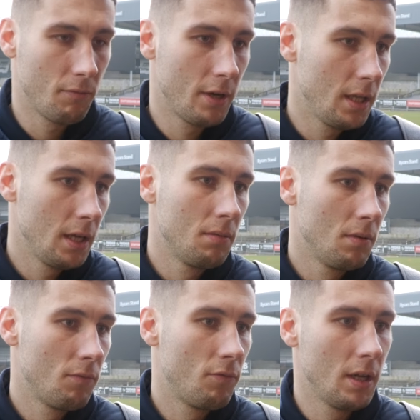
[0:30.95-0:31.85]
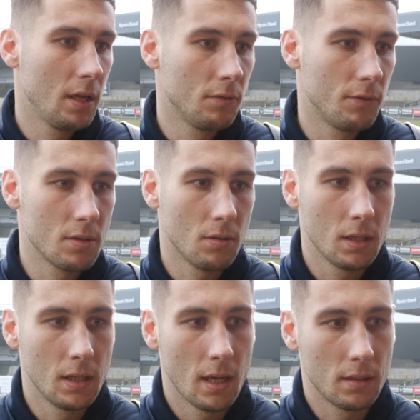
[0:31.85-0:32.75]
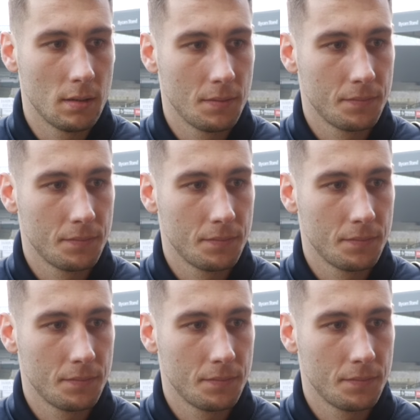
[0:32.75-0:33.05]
really, really good result in the end.